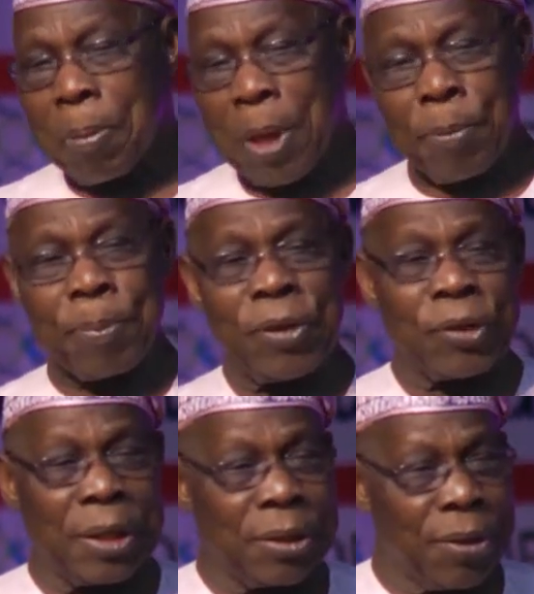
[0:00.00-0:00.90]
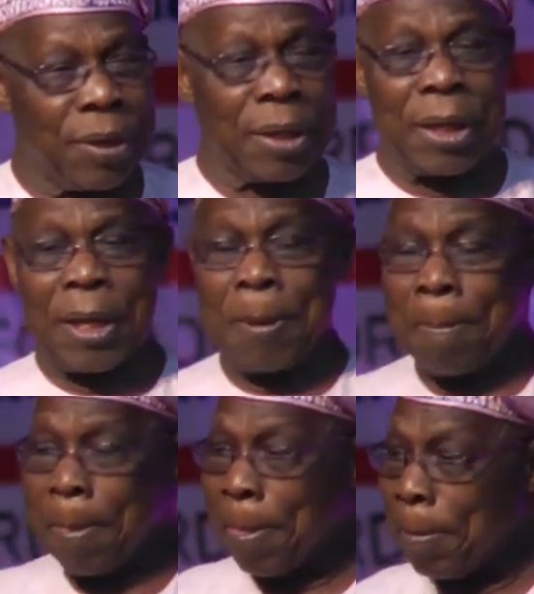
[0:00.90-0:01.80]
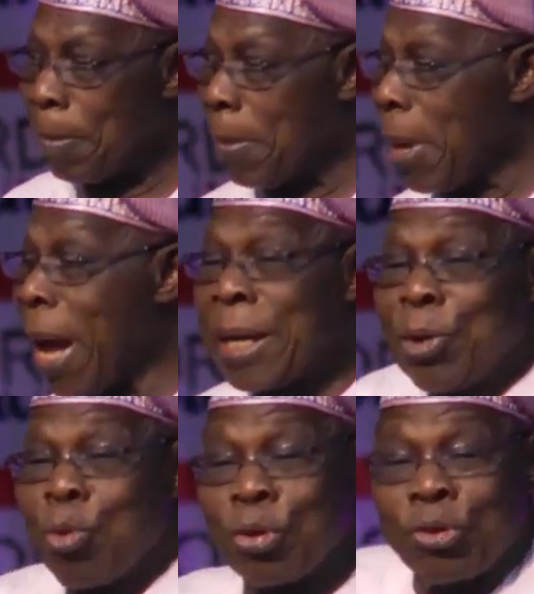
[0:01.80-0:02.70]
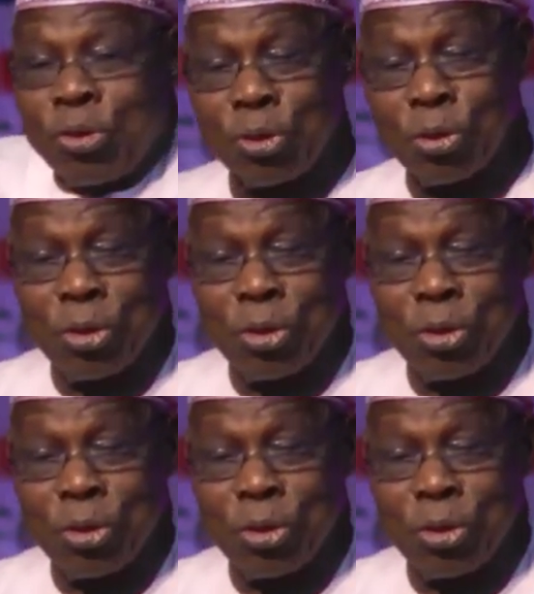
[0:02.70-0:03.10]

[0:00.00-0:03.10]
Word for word: a president the other day, and he was,